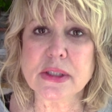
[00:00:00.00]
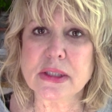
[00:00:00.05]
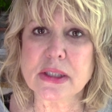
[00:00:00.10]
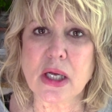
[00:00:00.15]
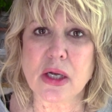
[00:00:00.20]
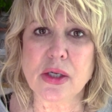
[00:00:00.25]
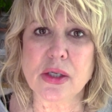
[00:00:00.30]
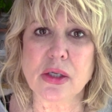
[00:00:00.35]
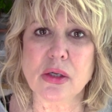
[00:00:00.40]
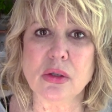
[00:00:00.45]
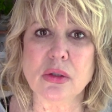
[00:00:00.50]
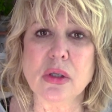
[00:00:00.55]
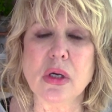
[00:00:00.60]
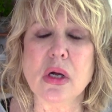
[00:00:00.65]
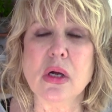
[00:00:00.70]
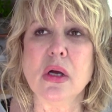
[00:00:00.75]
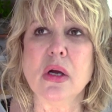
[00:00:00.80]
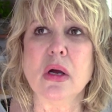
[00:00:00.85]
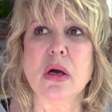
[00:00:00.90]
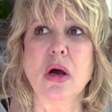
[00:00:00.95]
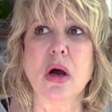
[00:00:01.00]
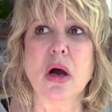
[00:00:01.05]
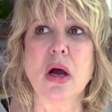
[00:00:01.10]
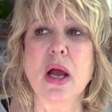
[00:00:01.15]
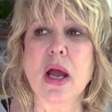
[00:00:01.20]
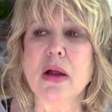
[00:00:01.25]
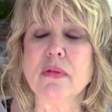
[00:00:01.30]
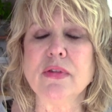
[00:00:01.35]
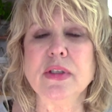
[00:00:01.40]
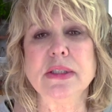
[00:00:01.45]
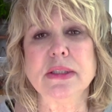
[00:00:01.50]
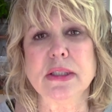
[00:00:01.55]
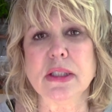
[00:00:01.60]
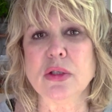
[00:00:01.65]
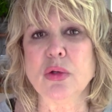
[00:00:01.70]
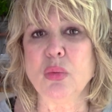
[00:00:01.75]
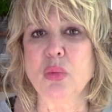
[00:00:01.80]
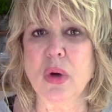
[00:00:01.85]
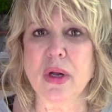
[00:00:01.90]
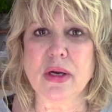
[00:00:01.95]
to tell you, every
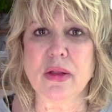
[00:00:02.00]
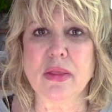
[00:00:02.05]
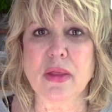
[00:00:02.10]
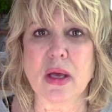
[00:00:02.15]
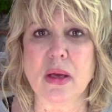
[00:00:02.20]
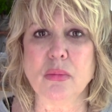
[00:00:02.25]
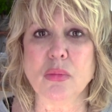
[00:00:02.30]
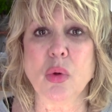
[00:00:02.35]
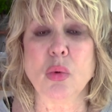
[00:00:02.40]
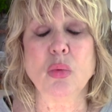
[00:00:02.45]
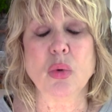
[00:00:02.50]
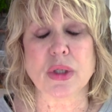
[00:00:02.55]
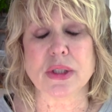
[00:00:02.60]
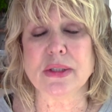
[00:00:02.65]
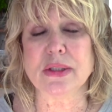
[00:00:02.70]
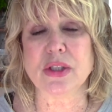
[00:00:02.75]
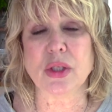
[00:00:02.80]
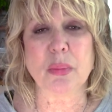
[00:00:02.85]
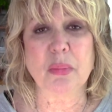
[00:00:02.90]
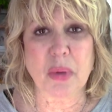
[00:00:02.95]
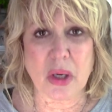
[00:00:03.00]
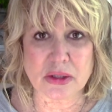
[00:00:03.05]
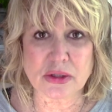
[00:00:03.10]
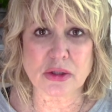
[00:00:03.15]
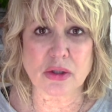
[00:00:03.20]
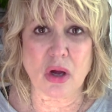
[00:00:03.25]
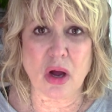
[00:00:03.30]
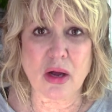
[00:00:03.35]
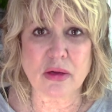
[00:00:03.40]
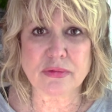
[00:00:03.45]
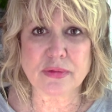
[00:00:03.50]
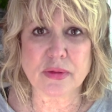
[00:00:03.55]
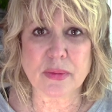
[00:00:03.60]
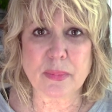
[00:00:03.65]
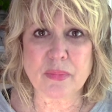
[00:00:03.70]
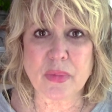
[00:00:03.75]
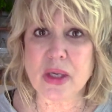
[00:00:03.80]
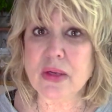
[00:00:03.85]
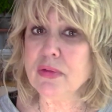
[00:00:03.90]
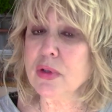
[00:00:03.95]
single one of them works their butts off.
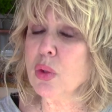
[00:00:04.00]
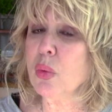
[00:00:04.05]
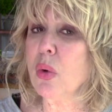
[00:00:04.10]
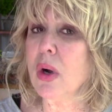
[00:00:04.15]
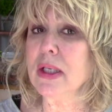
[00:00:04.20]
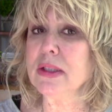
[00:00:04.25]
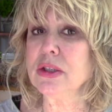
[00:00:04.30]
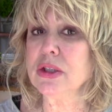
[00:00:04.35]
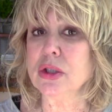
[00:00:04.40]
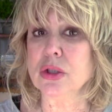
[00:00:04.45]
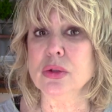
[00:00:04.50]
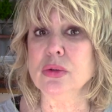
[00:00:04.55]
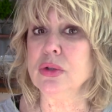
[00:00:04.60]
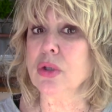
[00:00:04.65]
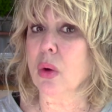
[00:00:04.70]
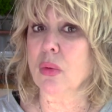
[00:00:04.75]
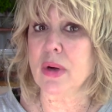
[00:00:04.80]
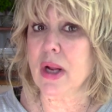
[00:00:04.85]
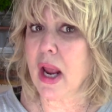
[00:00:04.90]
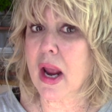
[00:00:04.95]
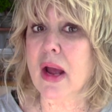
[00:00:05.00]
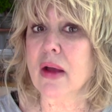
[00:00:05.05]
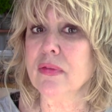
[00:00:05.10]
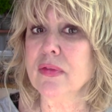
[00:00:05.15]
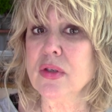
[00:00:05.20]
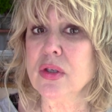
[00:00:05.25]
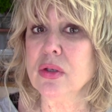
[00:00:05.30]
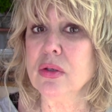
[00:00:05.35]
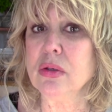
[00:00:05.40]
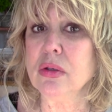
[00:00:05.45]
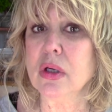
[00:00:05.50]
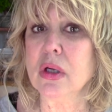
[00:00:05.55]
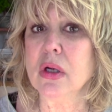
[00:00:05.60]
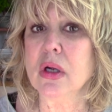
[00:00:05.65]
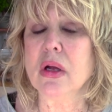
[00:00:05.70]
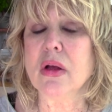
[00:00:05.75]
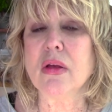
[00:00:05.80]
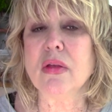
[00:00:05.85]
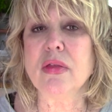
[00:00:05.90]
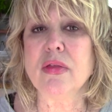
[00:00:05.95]
Even the ones who don't have to,
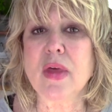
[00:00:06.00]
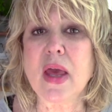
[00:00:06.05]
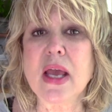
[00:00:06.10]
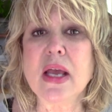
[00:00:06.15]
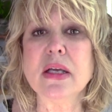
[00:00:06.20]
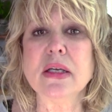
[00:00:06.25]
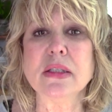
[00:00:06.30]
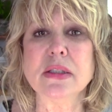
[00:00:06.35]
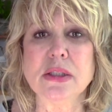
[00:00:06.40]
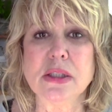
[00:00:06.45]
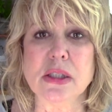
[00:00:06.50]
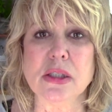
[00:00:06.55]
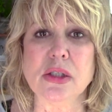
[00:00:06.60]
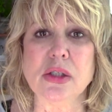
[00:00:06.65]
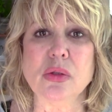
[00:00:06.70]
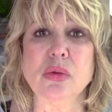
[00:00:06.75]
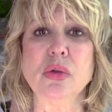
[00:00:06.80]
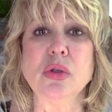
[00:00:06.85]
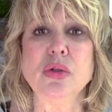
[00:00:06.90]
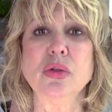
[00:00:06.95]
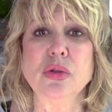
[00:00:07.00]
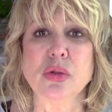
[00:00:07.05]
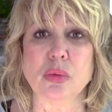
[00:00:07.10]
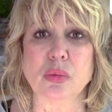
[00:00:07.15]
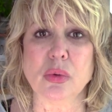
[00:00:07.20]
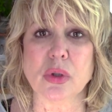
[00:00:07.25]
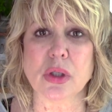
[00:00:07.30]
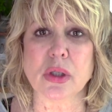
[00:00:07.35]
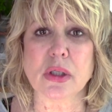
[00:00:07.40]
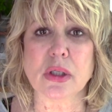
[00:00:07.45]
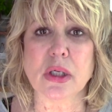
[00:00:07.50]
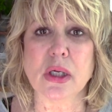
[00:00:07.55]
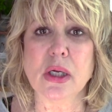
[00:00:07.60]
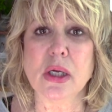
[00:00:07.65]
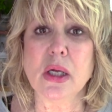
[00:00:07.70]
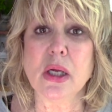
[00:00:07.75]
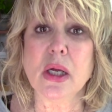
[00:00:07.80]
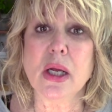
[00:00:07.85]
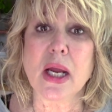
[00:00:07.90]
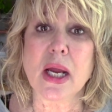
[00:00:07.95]
they continue to work,
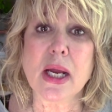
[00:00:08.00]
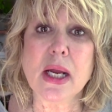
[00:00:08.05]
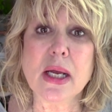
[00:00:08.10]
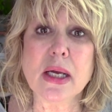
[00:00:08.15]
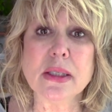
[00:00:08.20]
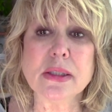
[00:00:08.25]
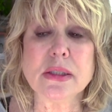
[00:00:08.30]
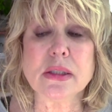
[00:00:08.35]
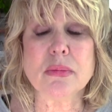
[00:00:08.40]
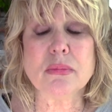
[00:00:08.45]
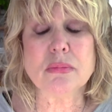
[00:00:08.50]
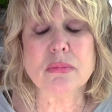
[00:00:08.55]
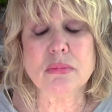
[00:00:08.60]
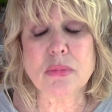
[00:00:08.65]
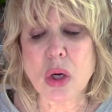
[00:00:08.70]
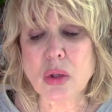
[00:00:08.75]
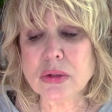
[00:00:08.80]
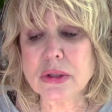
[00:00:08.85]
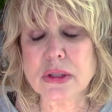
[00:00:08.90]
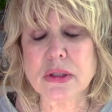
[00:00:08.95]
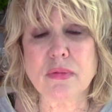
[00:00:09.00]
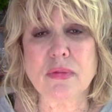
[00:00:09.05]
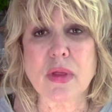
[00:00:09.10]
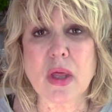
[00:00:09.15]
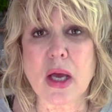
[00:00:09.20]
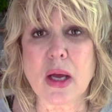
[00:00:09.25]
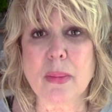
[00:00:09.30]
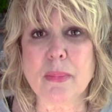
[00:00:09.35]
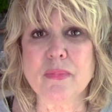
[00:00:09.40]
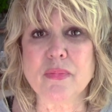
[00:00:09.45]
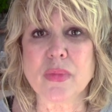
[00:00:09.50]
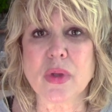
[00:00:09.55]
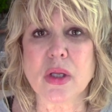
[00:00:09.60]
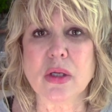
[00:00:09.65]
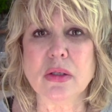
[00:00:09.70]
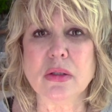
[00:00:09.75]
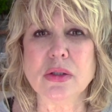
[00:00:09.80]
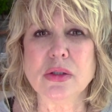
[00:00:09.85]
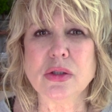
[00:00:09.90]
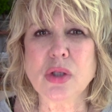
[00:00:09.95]
and most of them
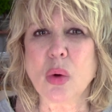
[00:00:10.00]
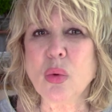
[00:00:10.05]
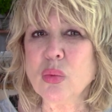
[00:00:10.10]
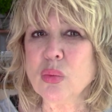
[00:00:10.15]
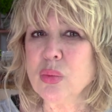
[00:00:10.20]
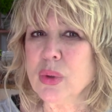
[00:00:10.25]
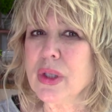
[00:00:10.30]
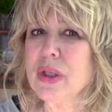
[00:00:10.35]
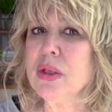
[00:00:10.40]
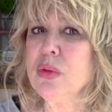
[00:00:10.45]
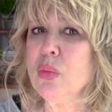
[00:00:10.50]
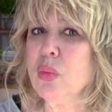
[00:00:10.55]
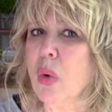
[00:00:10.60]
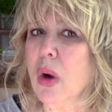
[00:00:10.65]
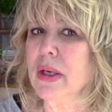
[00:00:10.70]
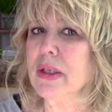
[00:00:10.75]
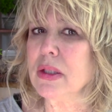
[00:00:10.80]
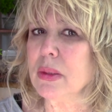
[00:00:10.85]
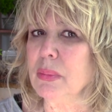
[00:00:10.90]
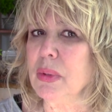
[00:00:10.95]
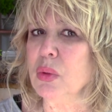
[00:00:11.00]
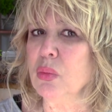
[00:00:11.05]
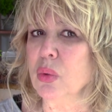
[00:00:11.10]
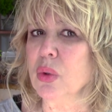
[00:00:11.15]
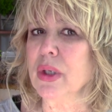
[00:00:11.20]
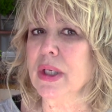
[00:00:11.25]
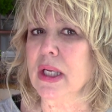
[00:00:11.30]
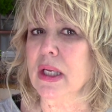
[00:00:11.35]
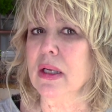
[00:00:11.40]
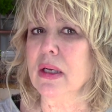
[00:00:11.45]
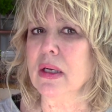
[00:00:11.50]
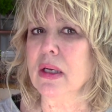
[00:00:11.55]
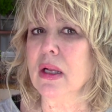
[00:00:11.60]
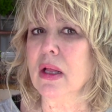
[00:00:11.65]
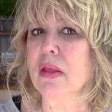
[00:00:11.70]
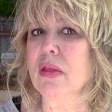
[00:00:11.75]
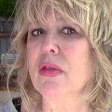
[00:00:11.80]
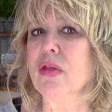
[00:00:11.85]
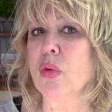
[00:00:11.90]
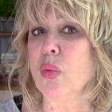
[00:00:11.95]
don't really want to be working
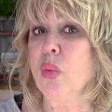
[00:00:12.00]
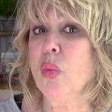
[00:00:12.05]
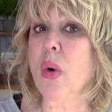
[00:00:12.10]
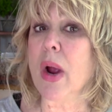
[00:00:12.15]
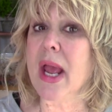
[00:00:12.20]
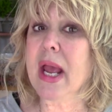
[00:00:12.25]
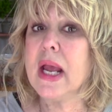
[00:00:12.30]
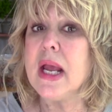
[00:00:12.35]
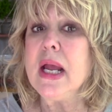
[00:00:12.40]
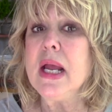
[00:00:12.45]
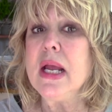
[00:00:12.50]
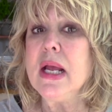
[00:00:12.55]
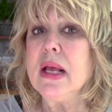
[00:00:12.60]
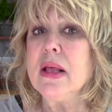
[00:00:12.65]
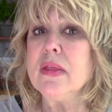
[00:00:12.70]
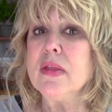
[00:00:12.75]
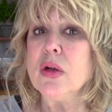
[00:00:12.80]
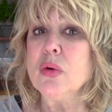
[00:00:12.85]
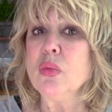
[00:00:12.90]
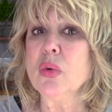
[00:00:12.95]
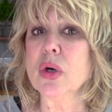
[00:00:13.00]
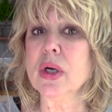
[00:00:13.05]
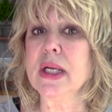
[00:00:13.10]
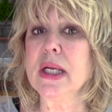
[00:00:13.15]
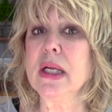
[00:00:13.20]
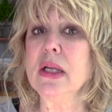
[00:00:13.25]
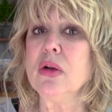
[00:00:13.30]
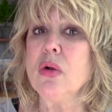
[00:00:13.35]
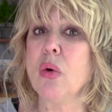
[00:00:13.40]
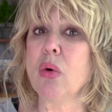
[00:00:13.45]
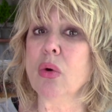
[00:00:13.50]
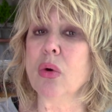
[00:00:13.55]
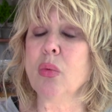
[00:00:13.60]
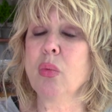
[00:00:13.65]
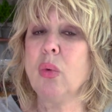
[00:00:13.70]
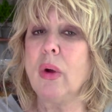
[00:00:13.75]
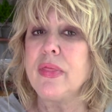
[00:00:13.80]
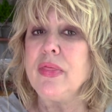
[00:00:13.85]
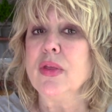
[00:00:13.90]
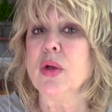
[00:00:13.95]
the way they're working or
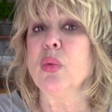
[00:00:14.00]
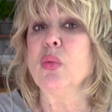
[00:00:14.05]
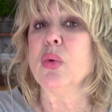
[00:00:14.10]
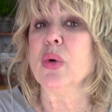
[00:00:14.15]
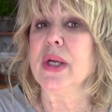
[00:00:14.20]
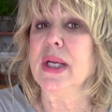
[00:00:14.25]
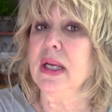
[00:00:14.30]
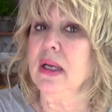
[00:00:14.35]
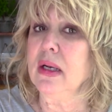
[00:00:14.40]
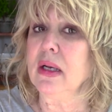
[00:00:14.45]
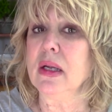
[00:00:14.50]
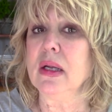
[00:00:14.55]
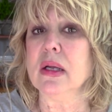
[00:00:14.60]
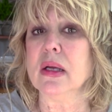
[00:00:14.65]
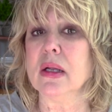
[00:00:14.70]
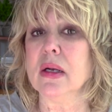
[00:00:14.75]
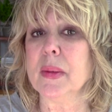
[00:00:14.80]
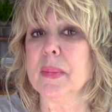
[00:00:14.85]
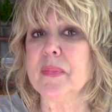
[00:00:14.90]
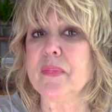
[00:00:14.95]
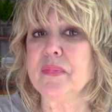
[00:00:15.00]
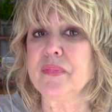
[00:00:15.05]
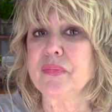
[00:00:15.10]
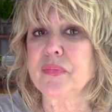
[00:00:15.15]
what they're working in,